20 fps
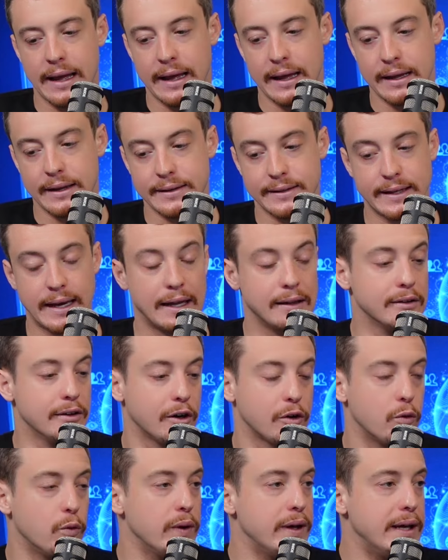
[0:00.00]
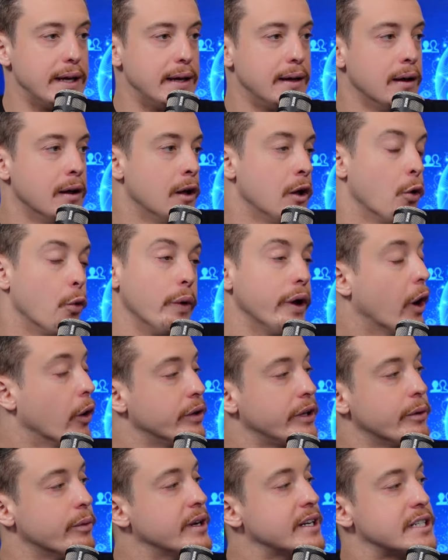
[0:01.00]
And yeah, look, we
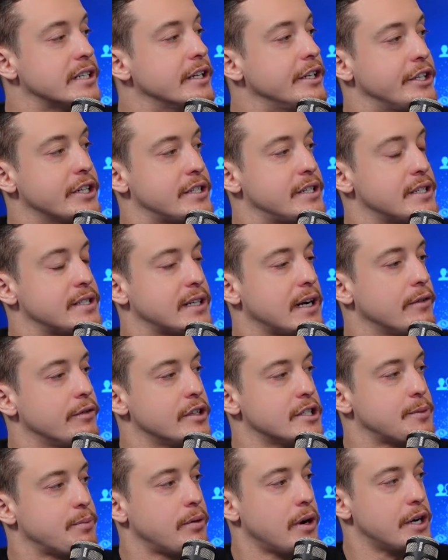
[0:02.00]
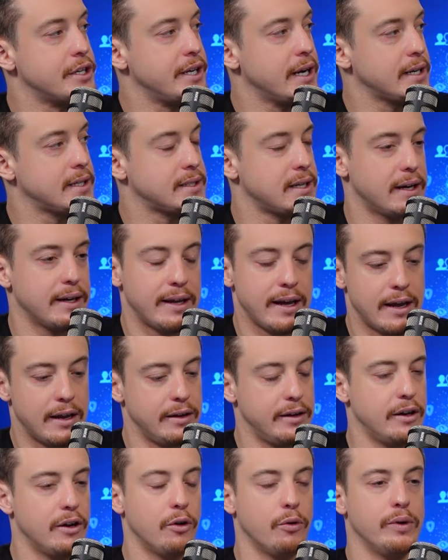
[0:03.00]
only recently just discovered this project. Again,
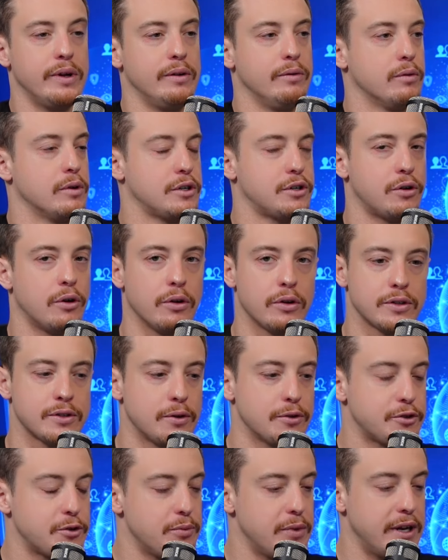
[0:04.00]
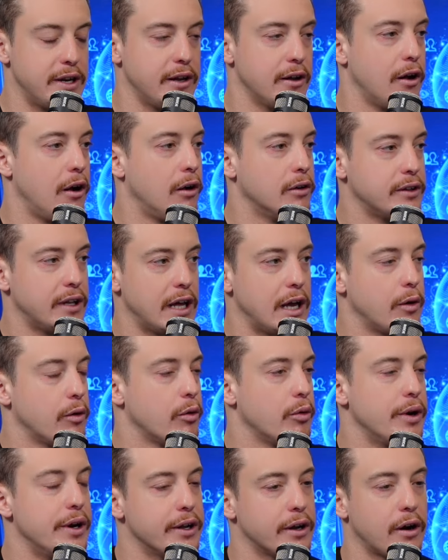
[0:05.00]
you know, we're trolling social media all day. We're
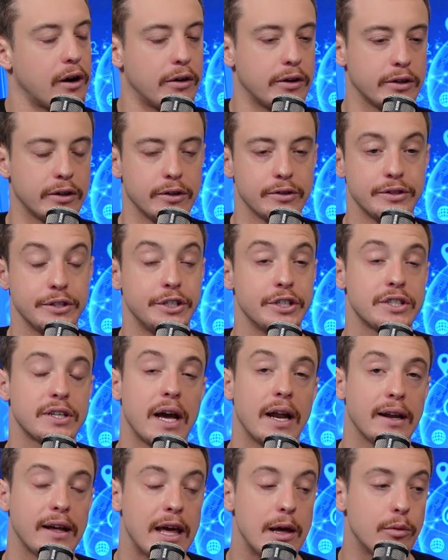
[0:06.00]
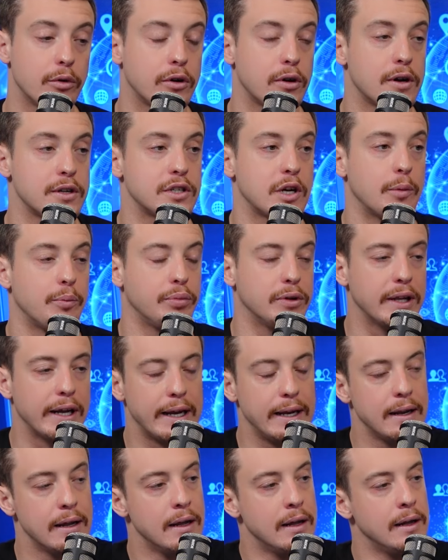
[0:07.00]
reading articles. It just kind of came across our
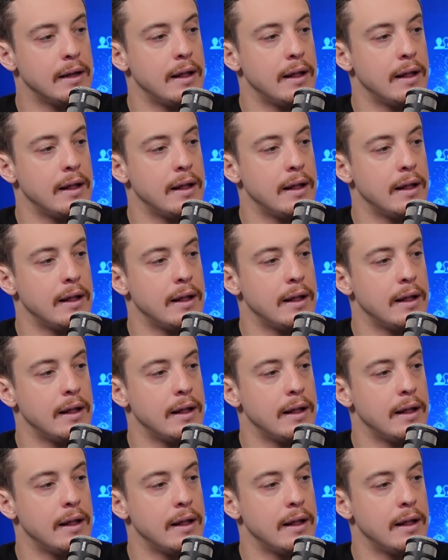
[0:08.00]
plate.